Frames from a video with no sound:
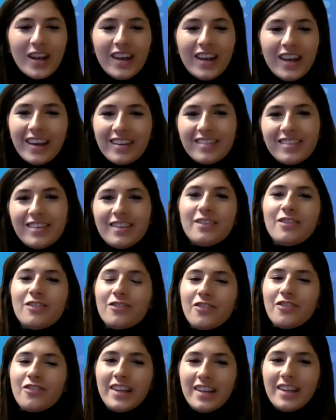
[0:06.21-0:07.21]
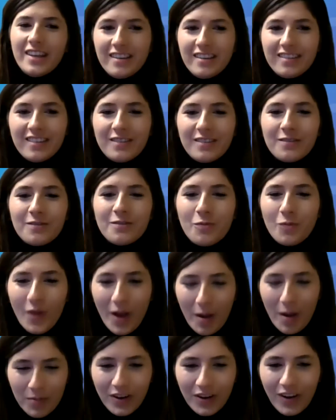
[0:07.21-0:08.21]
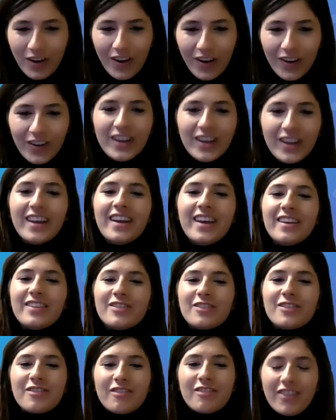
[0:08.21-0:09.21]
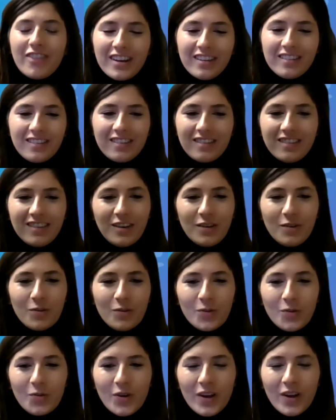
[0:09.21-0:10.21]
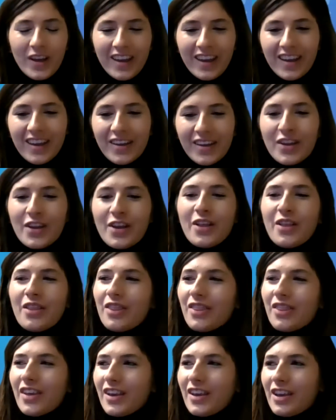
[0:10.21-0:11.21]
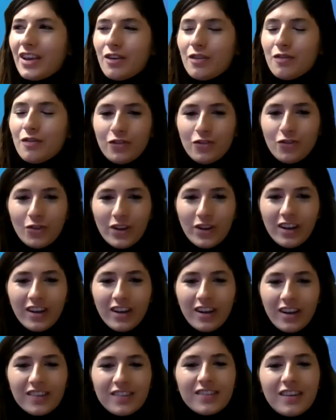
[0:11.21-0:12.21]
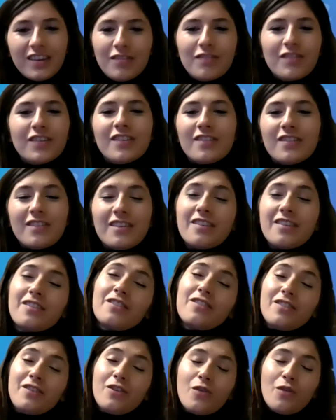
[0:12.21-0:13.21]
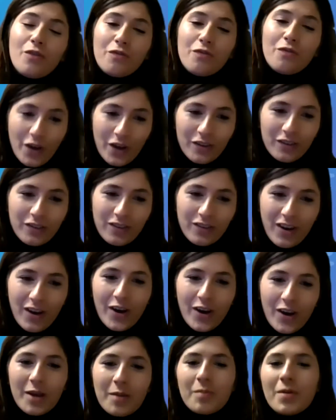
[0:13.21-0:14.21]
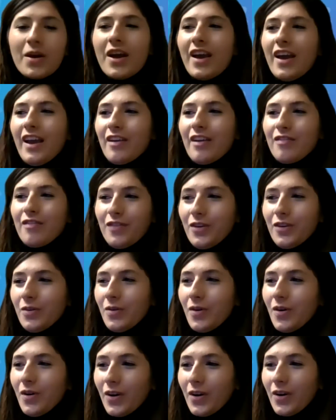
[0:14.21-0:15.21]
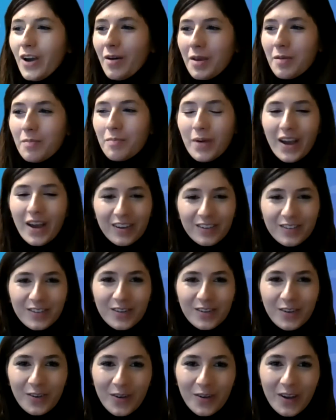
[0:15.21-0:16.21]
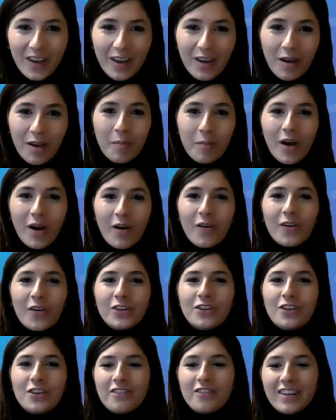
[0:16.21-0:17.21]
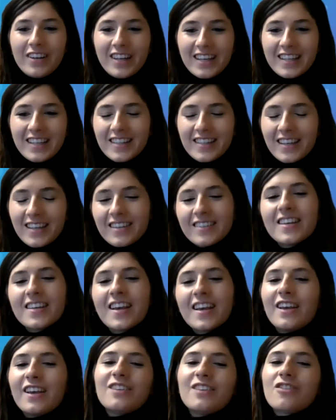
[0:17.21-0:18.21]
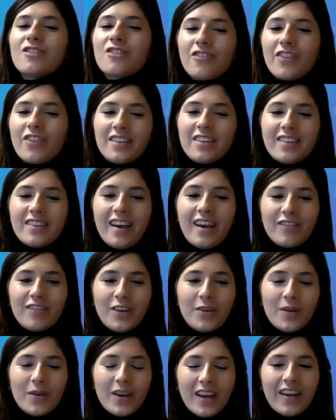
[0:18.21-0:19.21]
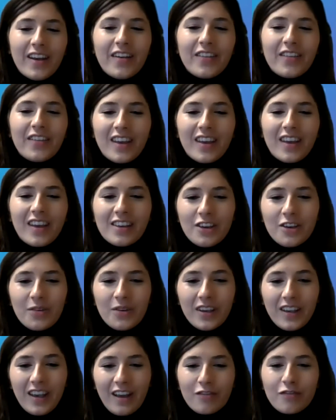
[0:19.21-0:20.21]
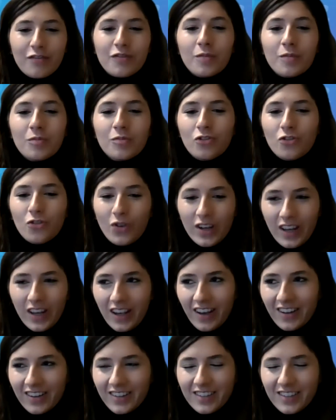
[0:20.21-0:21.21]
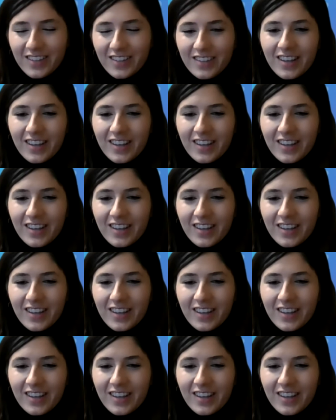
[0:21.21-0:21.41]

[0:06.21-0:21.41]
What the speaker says: latest release webinar. It's great to see you all here. Thank you for joining us. If it's your first time, if you are coming back to hear about our new releases, it's great to have you here, and thank you again for joining us.